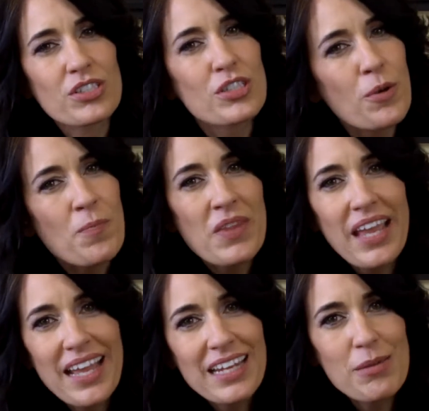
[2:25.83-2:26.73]
So
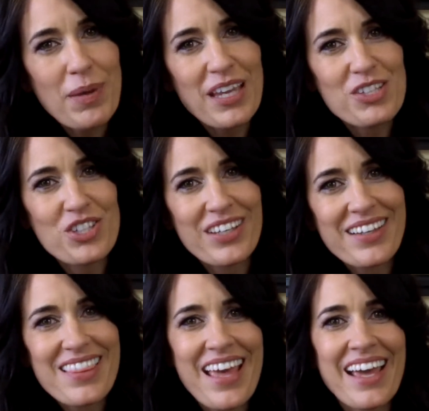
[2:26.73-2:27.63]
any
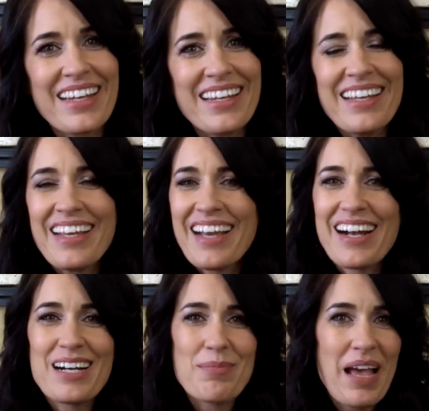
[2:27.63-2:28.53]
patient that
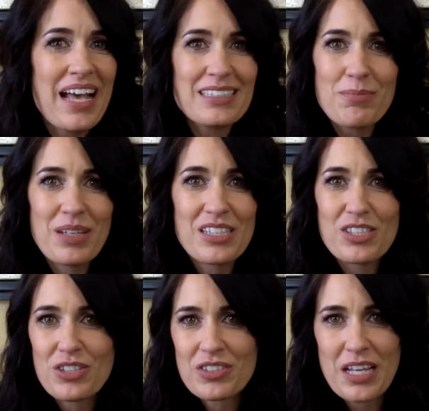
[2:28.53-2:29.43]
hasn't been
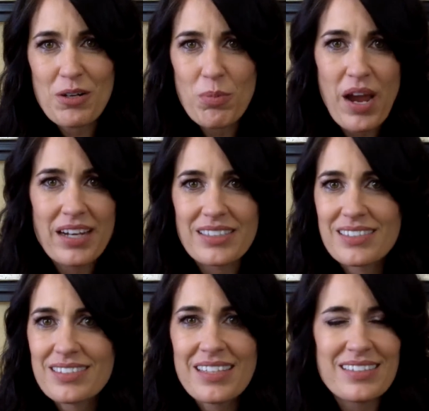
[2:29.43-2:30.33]
into your dental
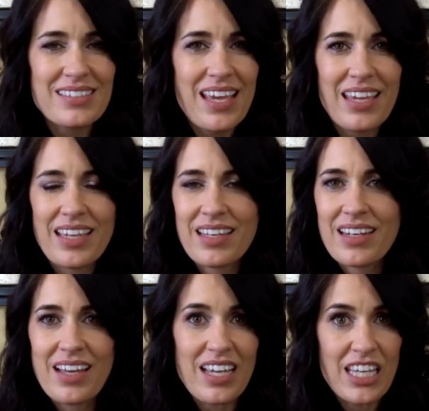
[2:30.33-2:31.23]
practice, let's say
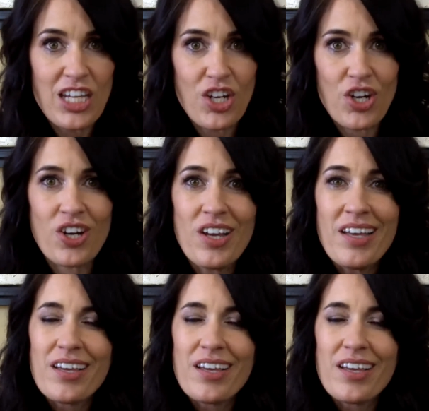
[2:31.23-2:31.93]
in a year,